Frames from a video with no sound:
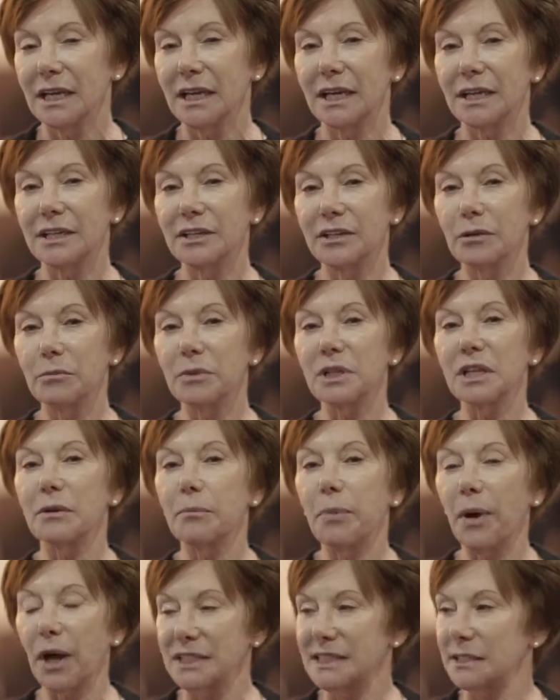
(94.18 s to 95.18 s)
And humanly
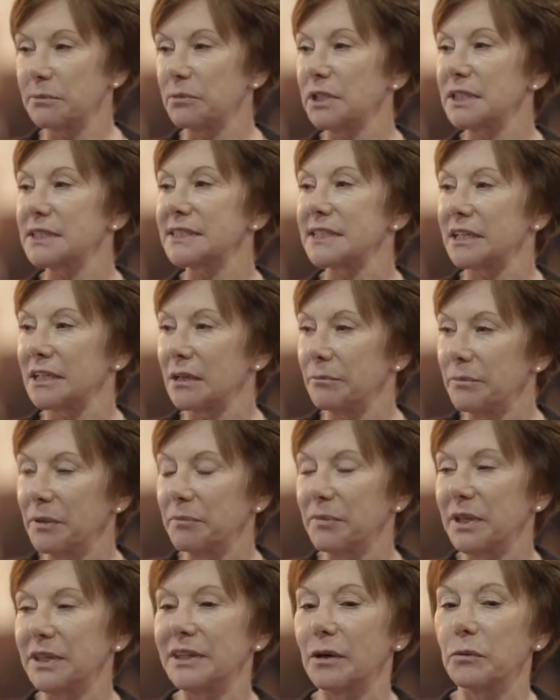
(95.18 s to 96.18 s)
possible is a
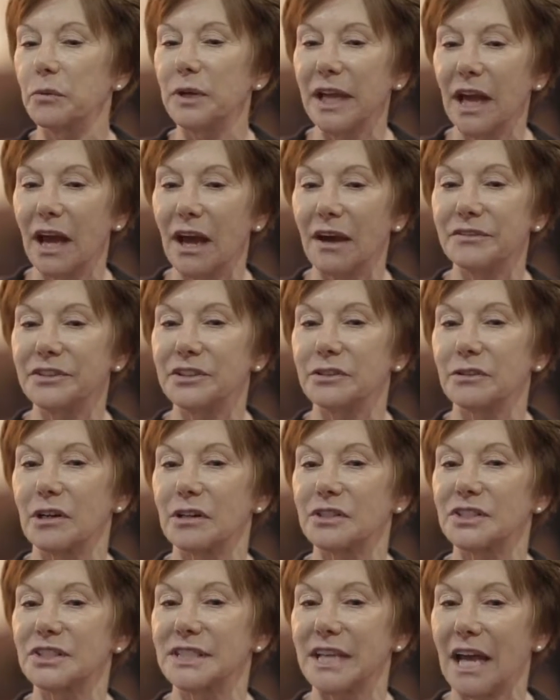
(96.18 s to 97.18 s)
commitment that we have to
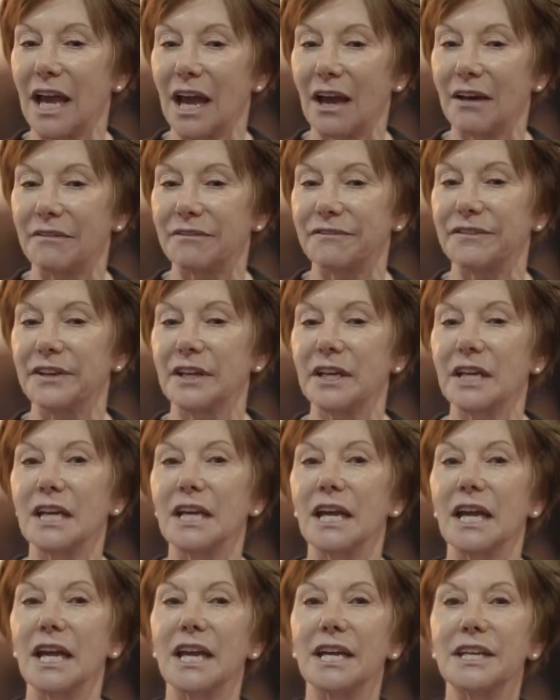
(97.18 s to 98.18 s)
our staff
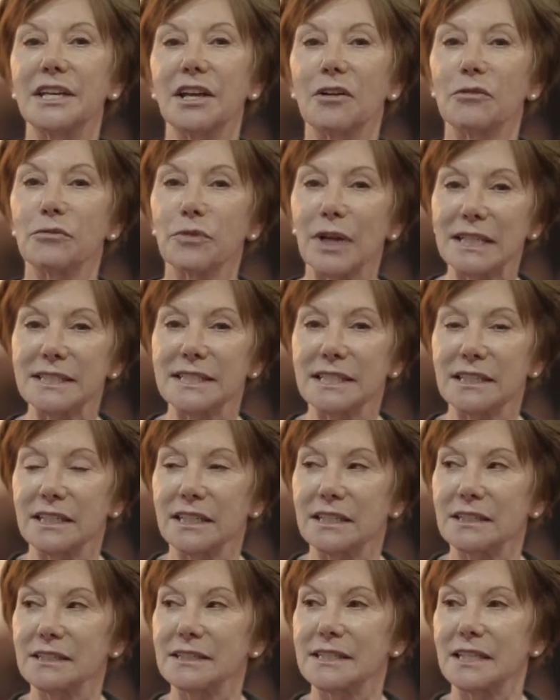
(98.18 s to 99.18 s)
and our
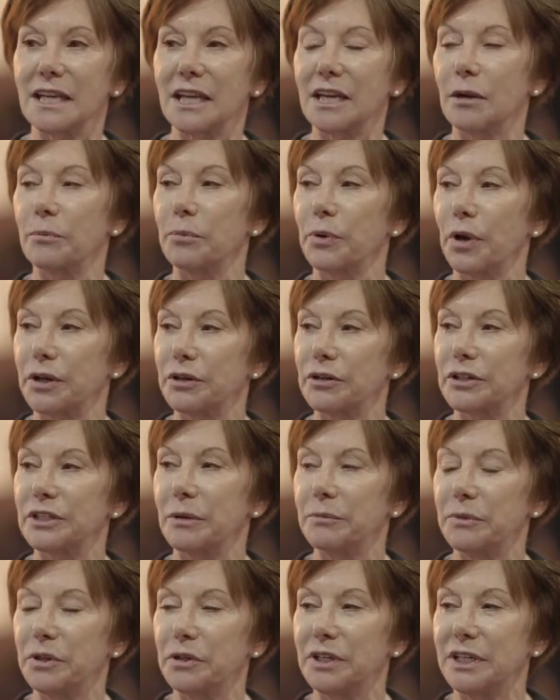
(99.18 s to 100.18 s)
residents and our broader
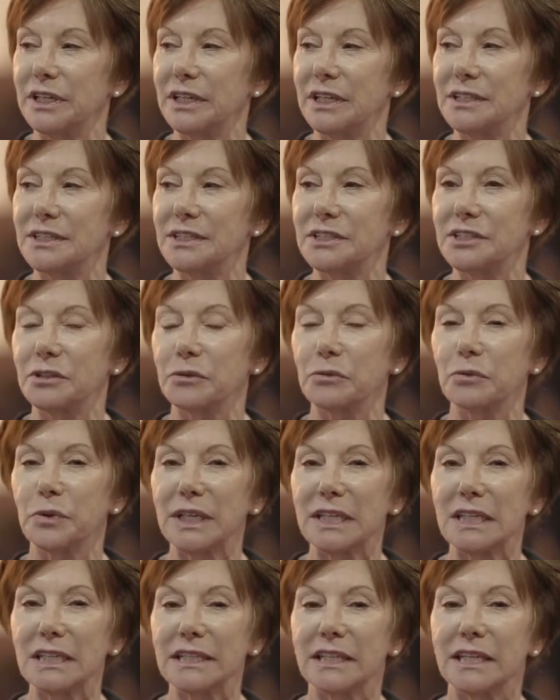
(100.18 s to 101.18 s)
communities to
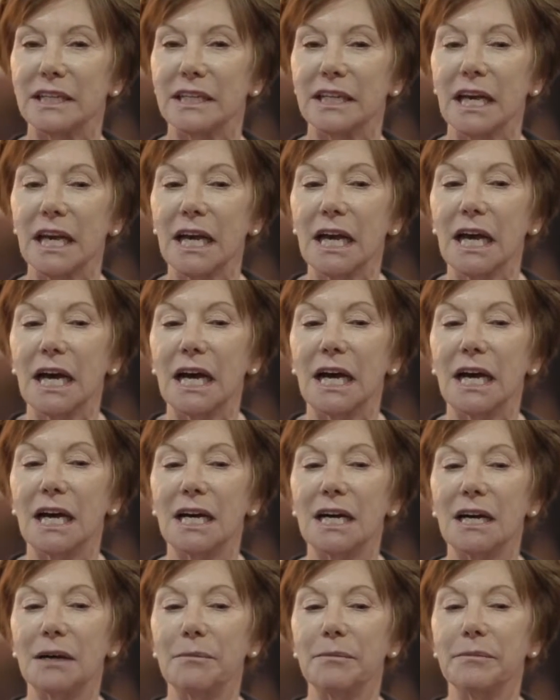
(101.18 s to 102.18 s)
really
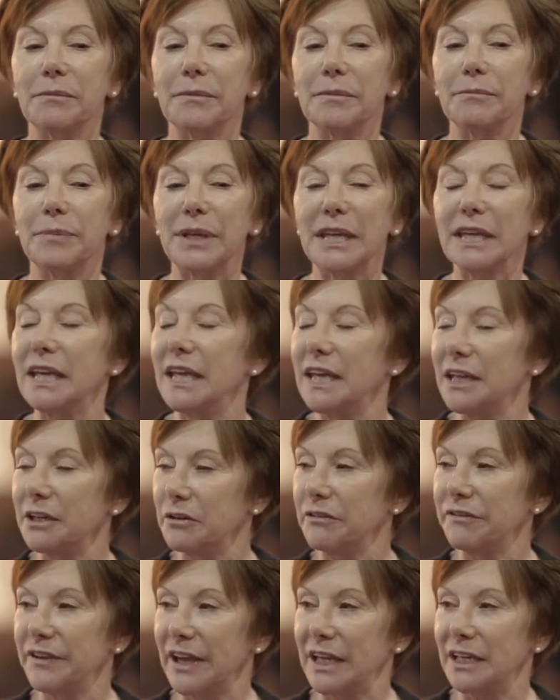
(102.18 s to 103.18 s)
be
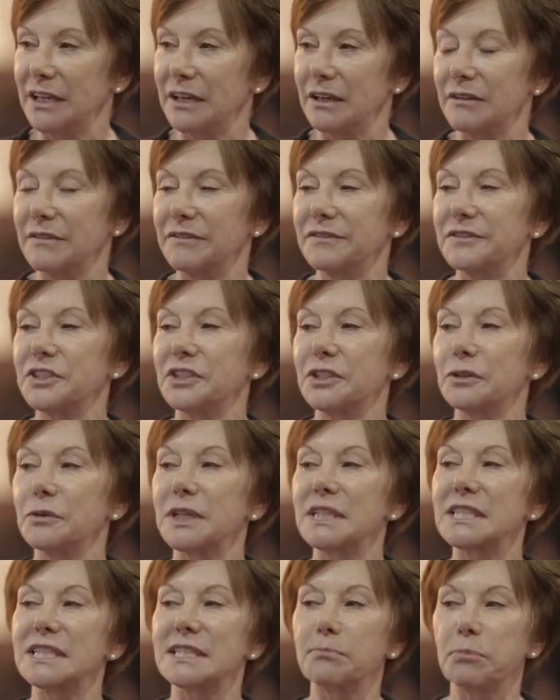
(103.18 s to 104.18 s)
innovative, to
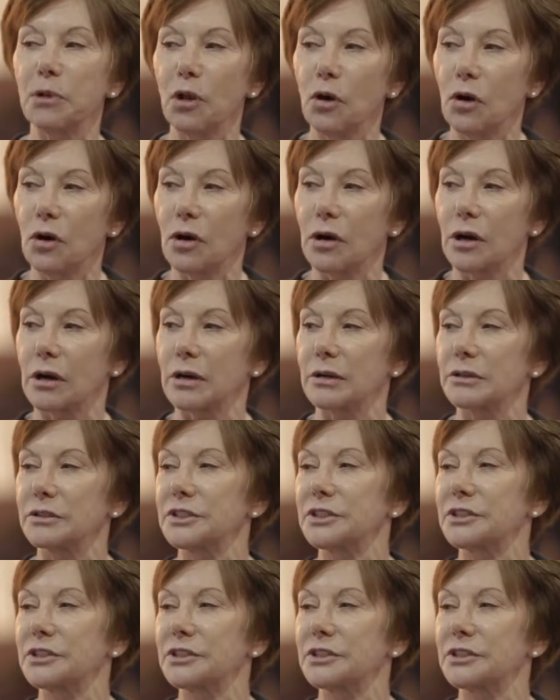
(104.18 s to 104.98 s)
explore,